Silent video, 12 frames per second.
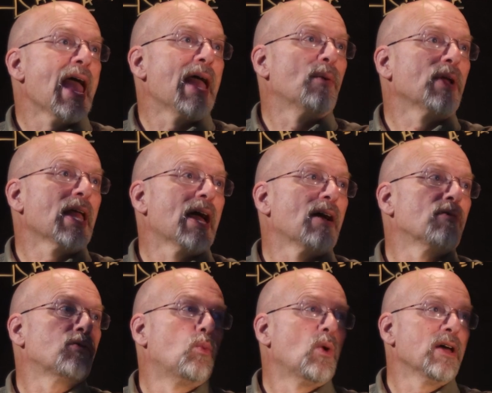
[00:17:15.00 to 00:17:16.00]
and we
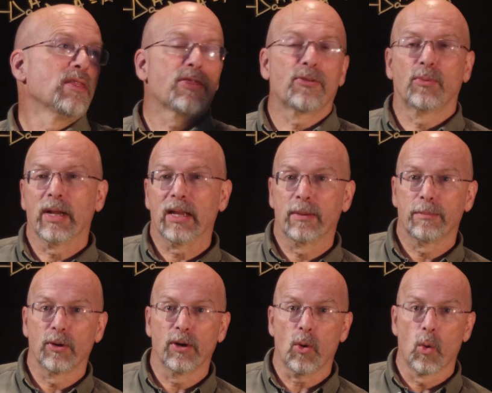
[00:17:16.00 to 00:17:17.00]
have 1, 3
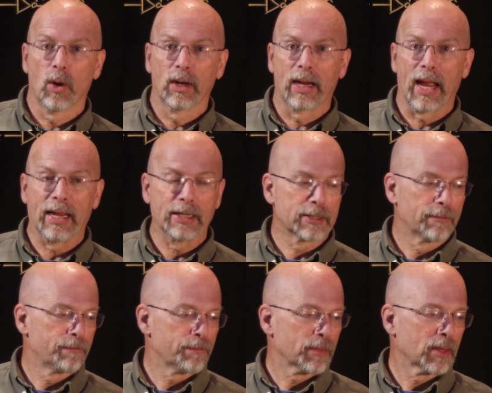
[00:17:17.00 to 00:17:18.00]
input OR gate.
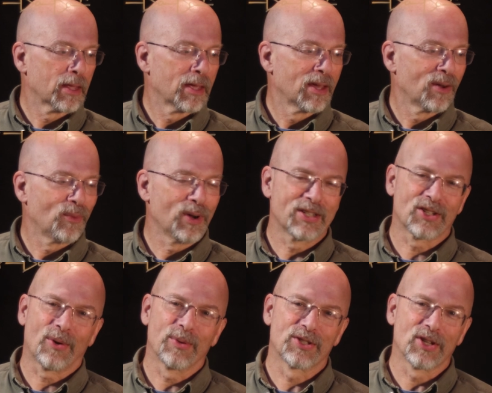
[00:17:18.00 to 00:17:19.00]
What does
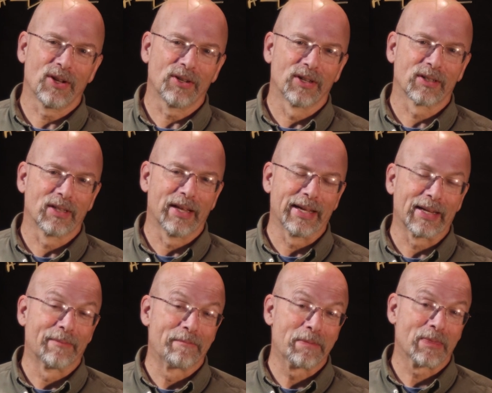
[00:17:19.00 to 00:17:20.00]
our result look like?
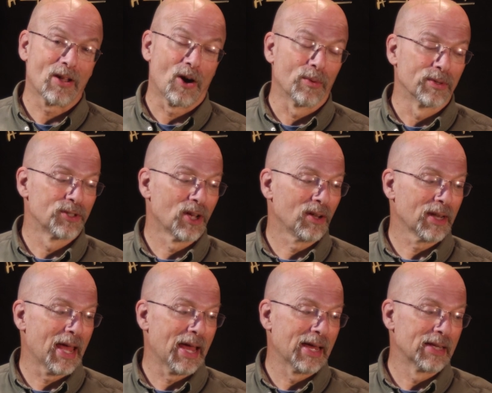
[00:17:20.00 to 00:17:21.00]
Our result
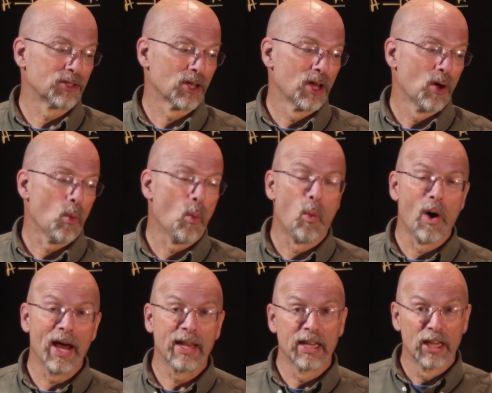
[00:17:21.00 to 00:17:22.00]
has
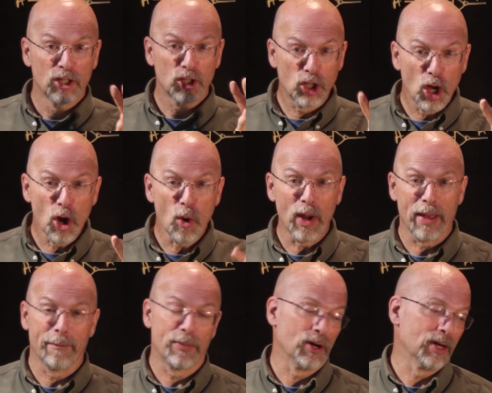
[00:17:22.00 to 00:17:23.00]
1, 2
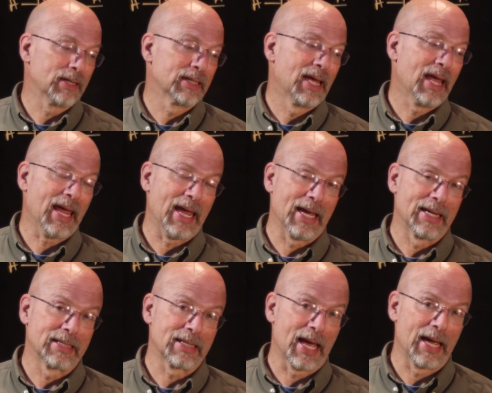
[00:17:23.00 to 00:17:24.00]
input
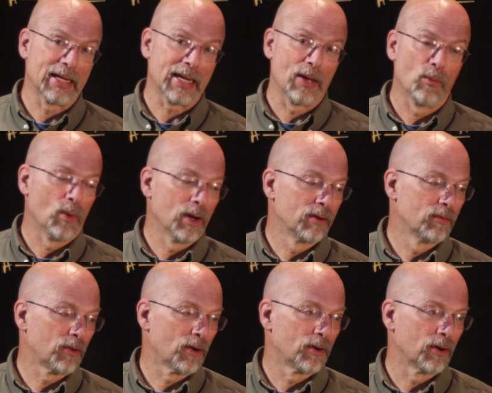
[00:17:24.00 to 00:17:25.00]
AND gate and 1
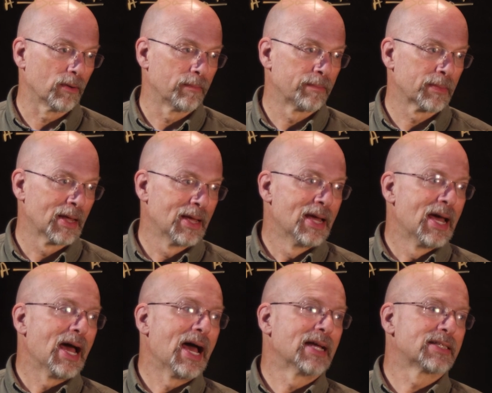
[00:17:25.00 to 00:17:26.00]
inverter.
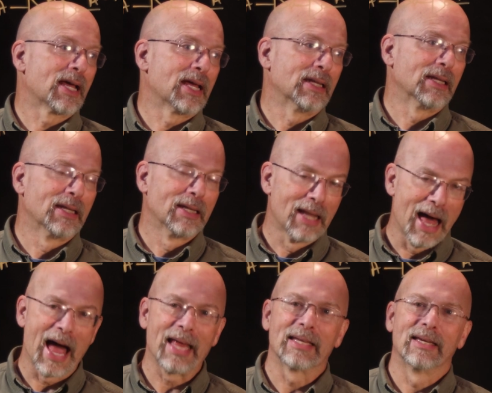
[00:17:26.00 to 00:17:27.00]
That's a
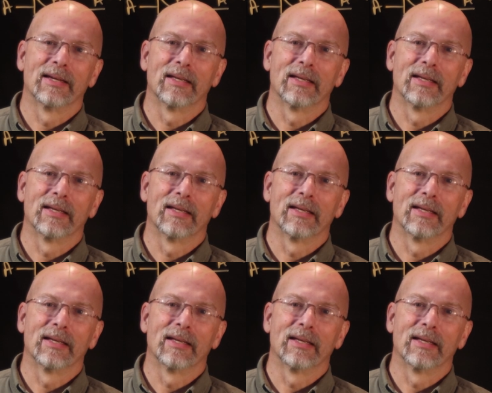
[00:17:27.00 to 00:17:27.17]
lot